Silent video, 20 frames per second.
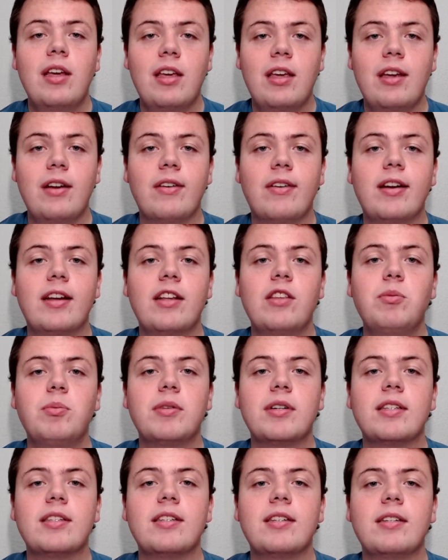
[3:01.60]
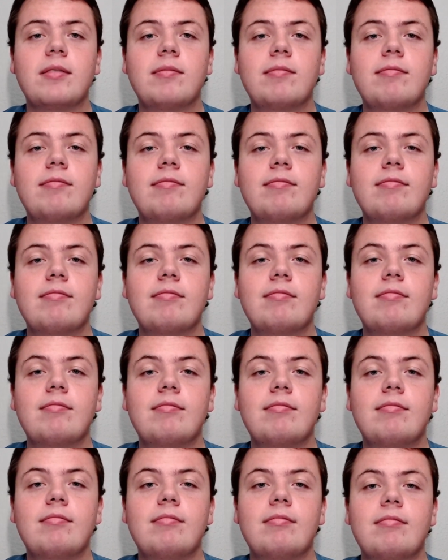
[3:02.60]
here against Princeton.
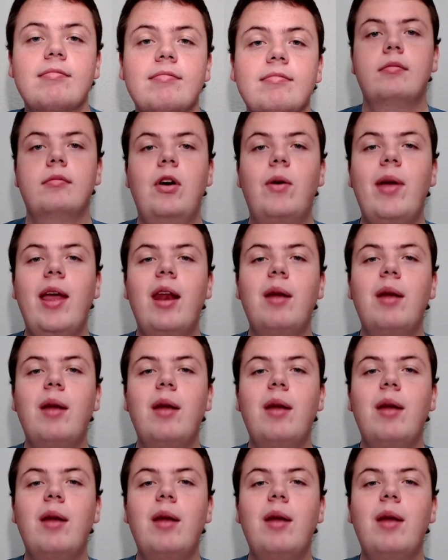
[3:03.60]
Now